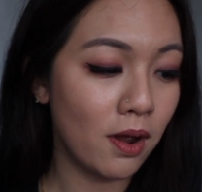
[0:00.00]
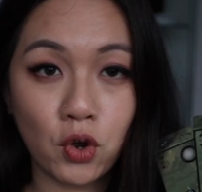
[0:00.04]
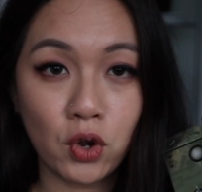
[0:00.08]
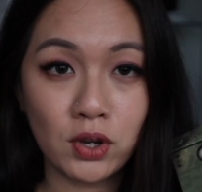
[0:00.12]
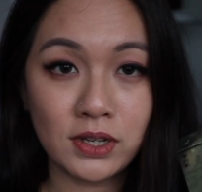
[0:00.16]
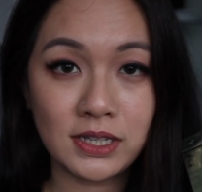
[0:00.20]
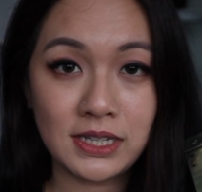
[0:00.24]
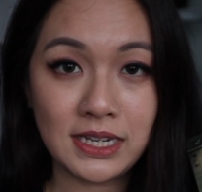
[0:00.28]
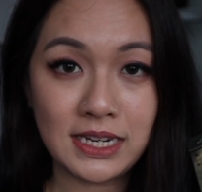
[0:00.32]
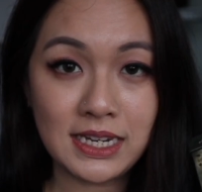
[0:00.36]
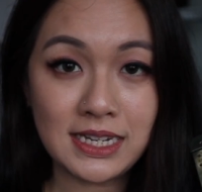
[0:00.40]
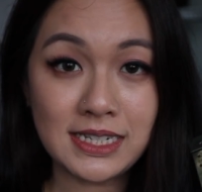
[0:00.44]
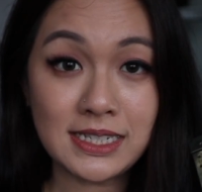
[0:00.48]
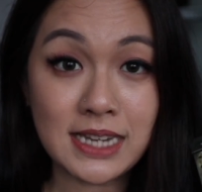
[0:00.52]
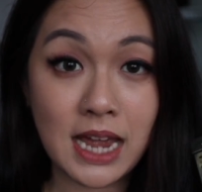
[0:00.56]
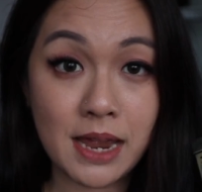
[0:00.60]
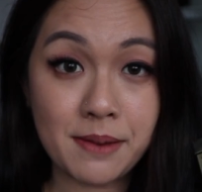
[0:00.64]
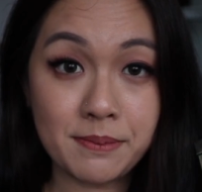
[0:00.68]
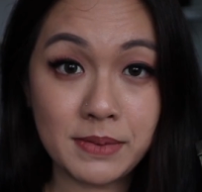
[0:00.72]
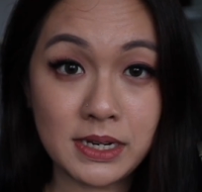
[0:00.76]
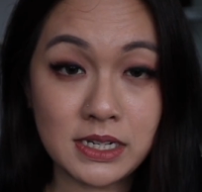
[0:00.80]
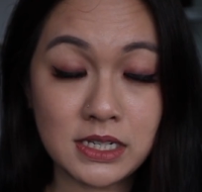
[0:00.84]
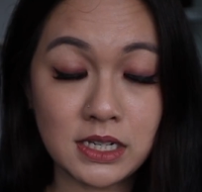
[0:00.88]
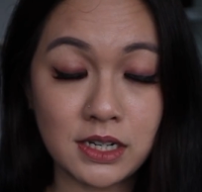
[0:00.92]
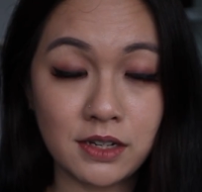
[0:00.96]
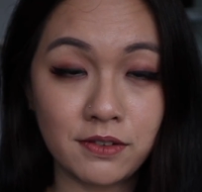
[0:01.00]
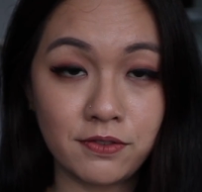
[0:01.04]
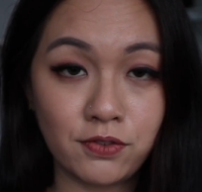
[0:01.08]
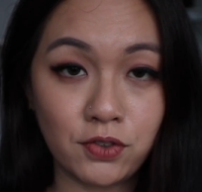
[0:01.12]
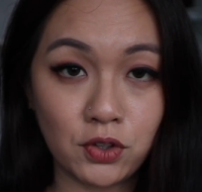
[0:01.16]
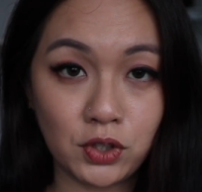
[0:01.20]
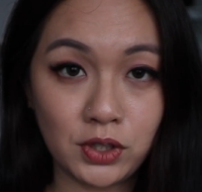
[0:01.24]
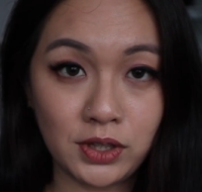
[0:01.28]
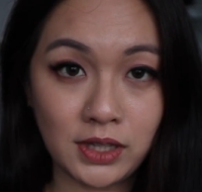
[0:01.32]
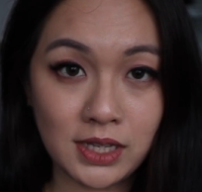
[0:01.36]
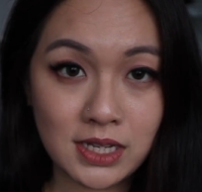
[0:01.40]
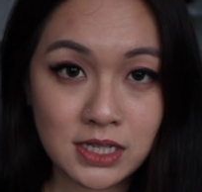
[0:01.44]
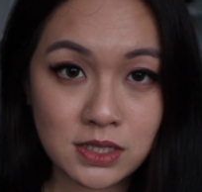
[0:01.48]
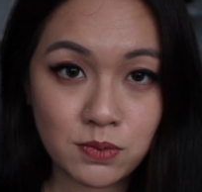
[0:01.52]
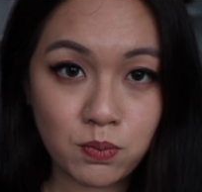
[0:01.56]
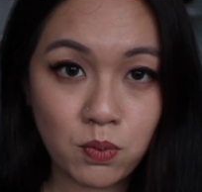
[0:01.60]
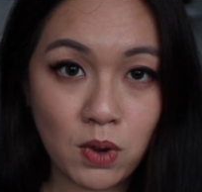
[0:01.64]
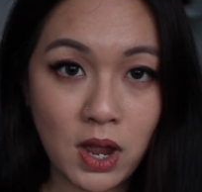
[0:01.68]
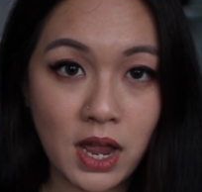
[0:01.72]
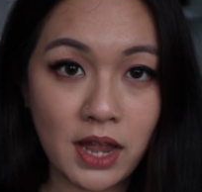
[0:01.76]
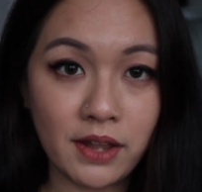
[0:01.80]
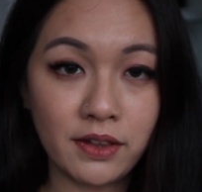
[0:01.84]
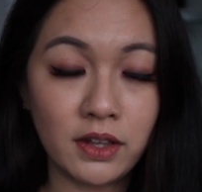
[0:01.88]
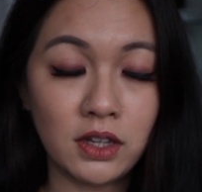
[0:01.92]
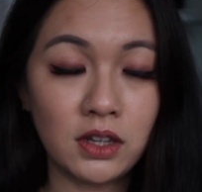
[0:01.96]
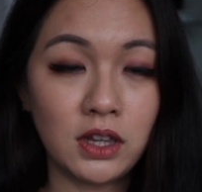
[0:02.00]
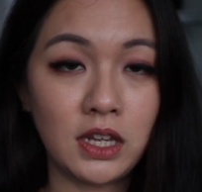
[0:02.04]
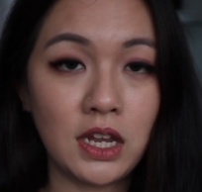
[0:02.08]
For the diameter for this one,